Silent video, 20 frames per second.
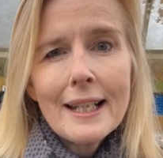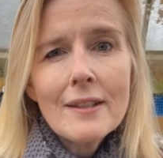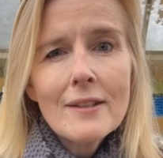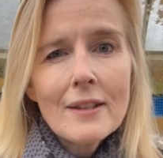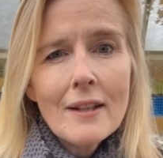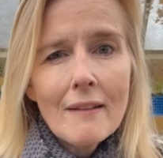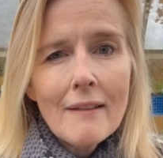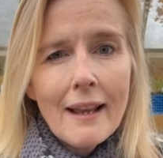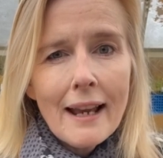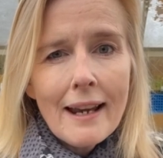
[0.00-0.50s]

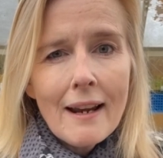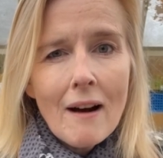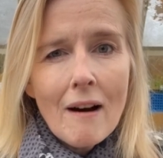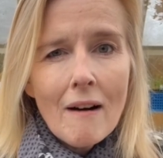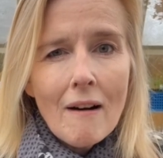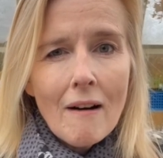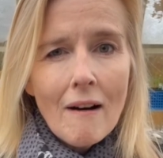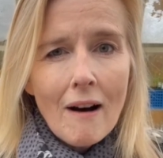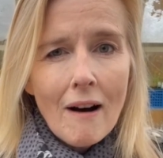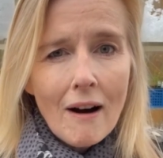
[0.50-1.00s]
So they
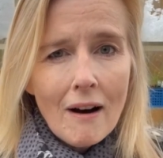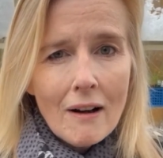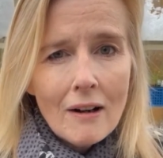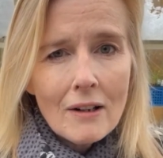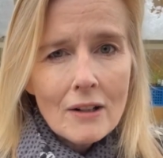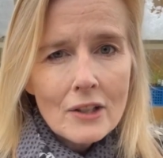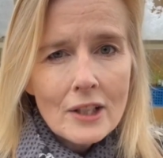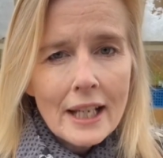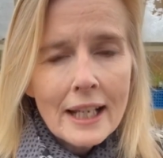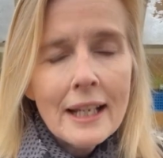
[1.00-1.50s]
are
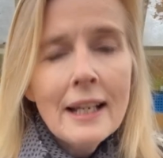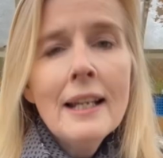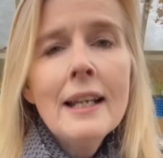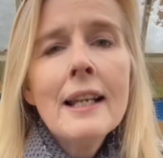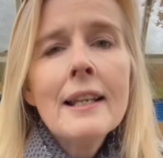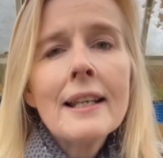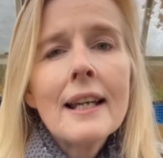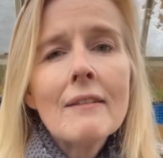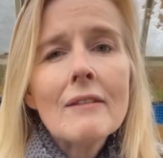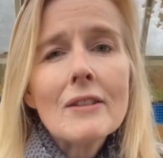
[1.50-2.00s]
hardy.
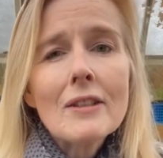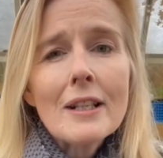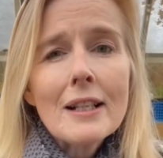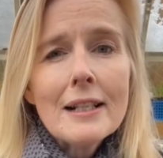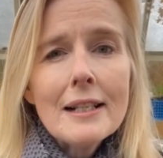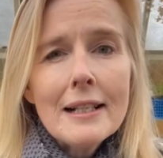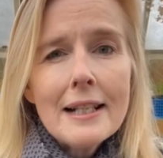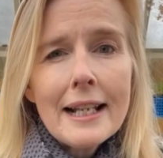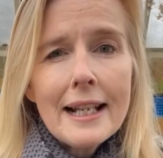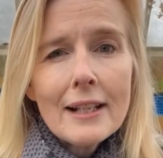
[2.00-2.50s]
There is a
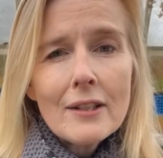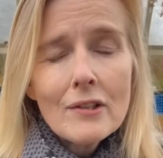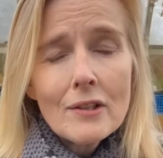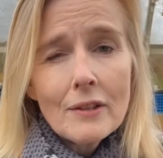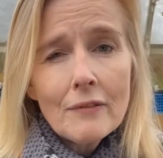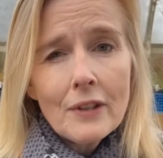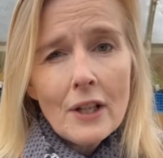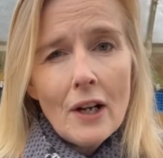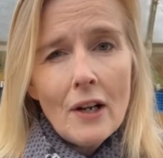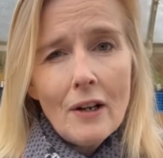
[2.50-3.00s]
list of
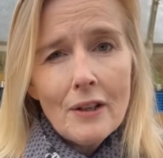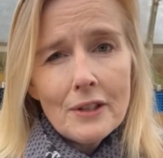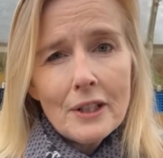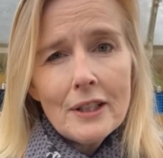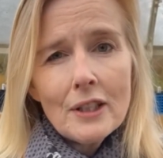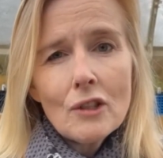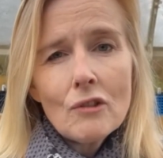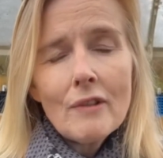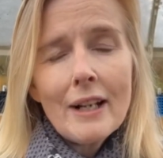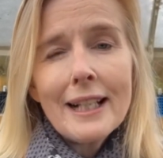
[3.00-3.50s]
the
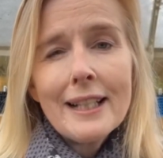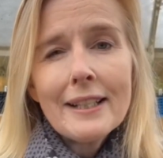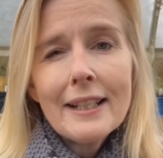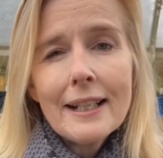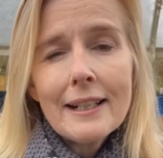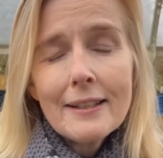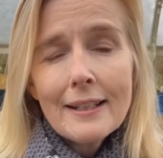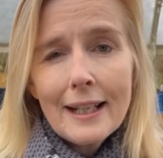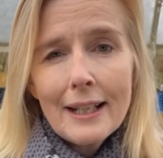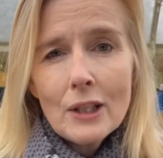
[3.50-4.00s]
hardiness
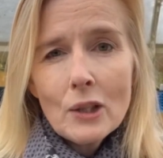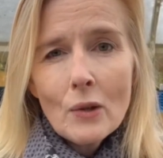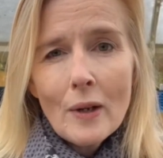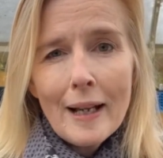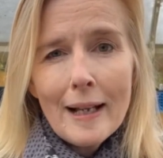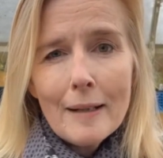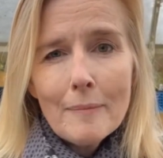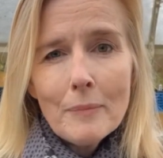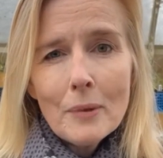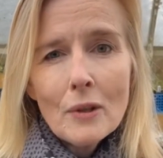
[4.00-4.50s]
ratings in your
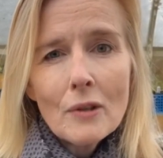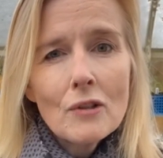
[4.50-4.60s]
handbook.